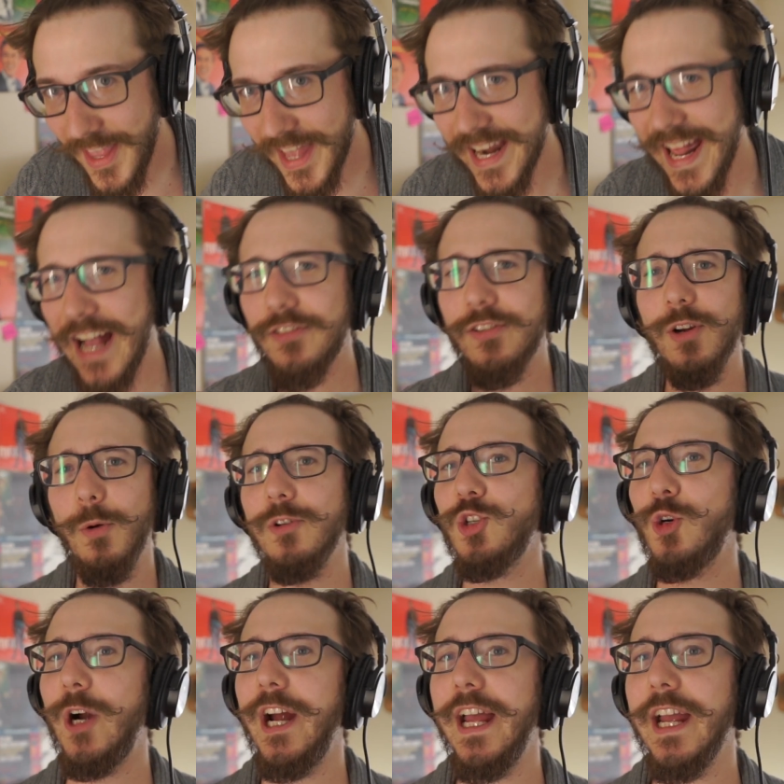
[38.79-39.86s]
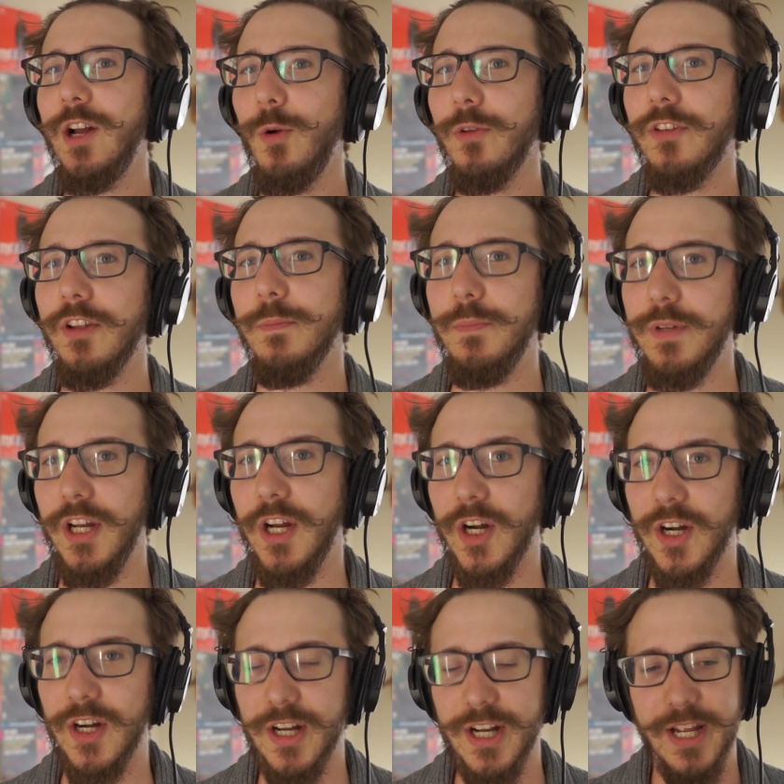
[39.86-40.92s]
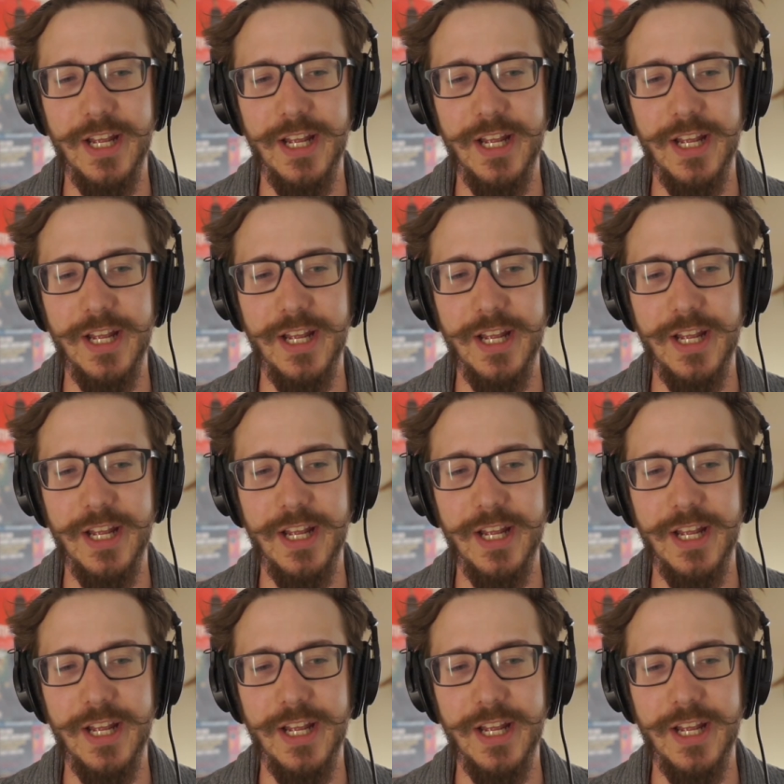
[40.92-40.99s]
It has to do with triangles in beer.